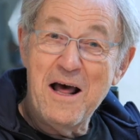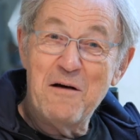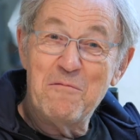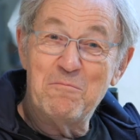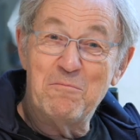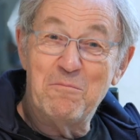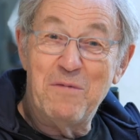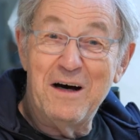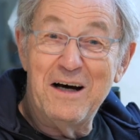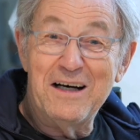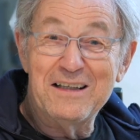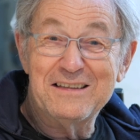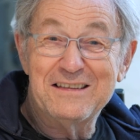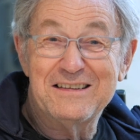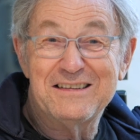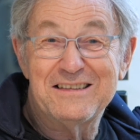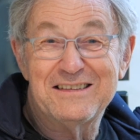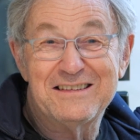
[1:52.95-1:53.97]

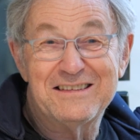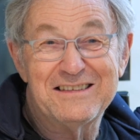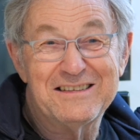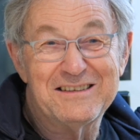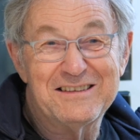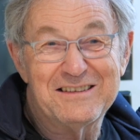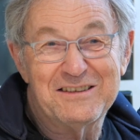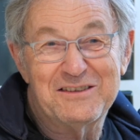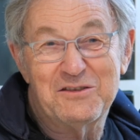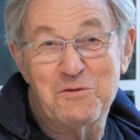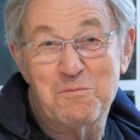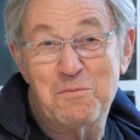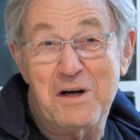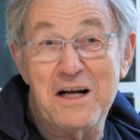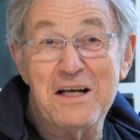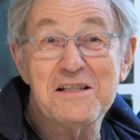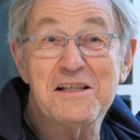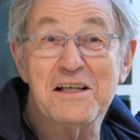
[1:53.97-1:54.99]
but
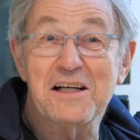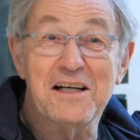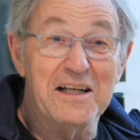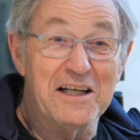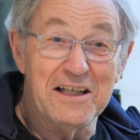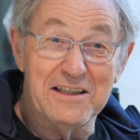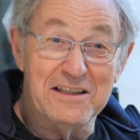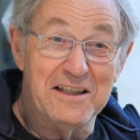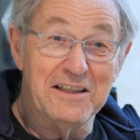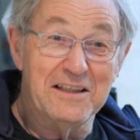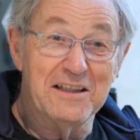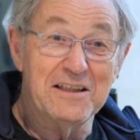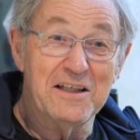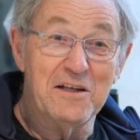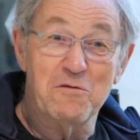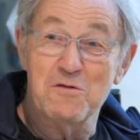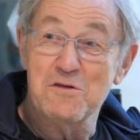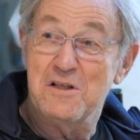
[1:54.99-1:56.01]
surprisingly he didn't.
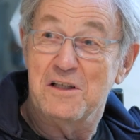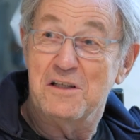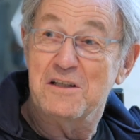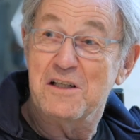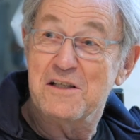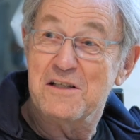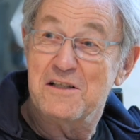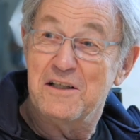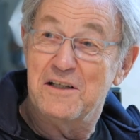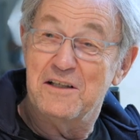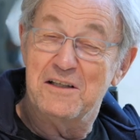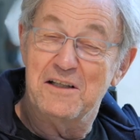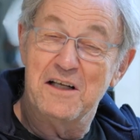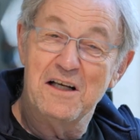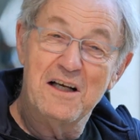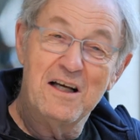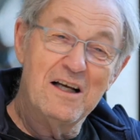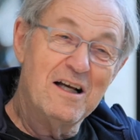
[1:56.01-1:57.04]
He was interested
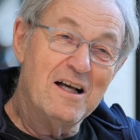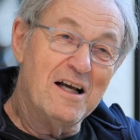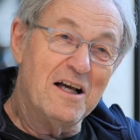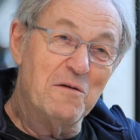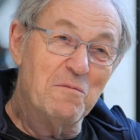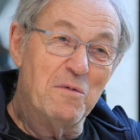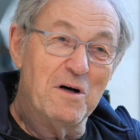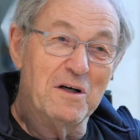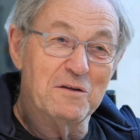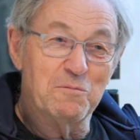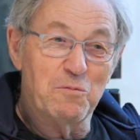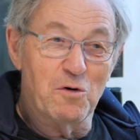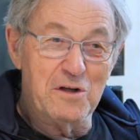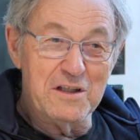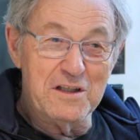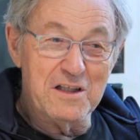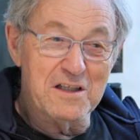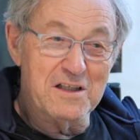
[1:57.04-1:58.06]
about
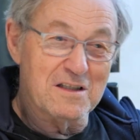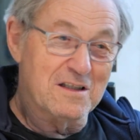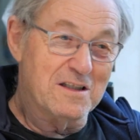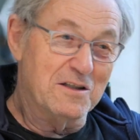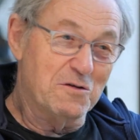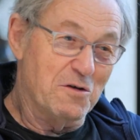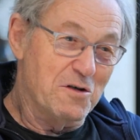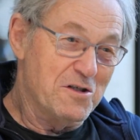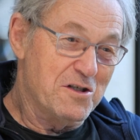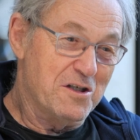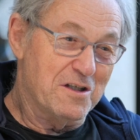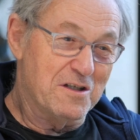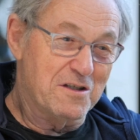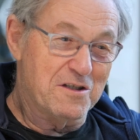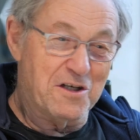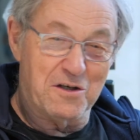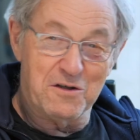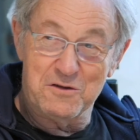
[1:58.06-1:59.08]
political situation in
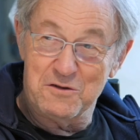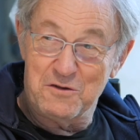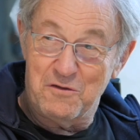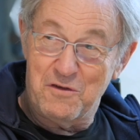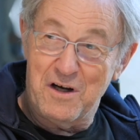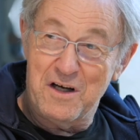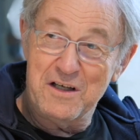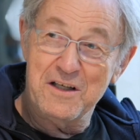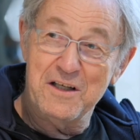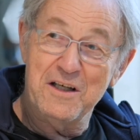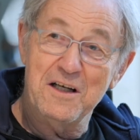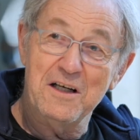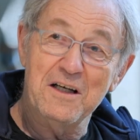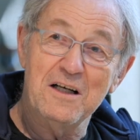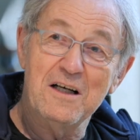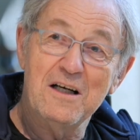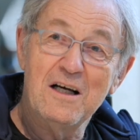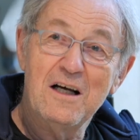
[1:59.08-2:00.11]

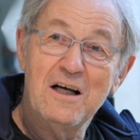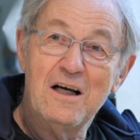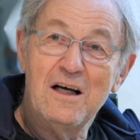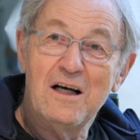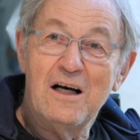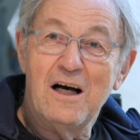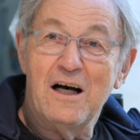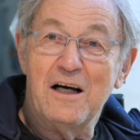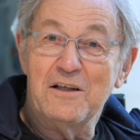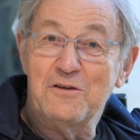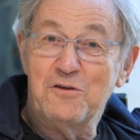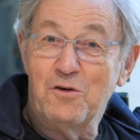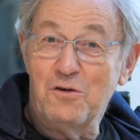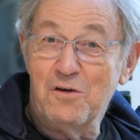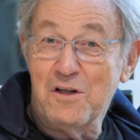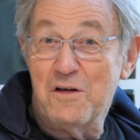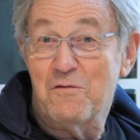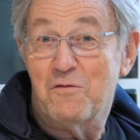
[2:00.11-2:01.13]
Czechoslovakia. I
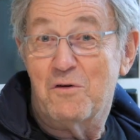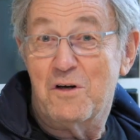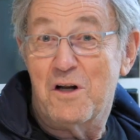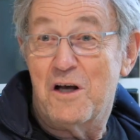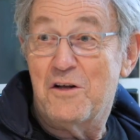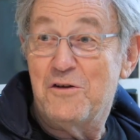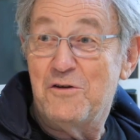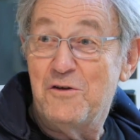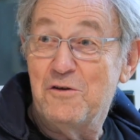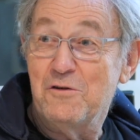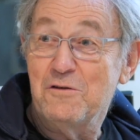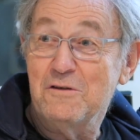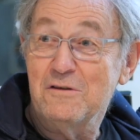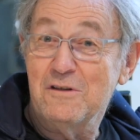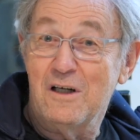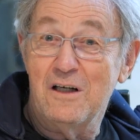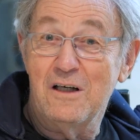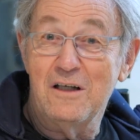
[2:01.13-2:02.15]
told him what I
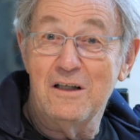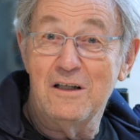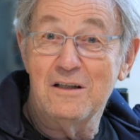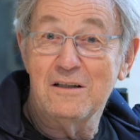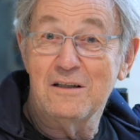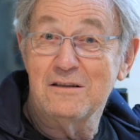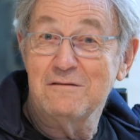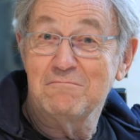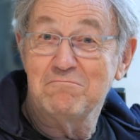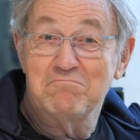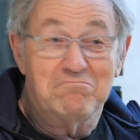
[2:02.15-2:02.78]
knew, and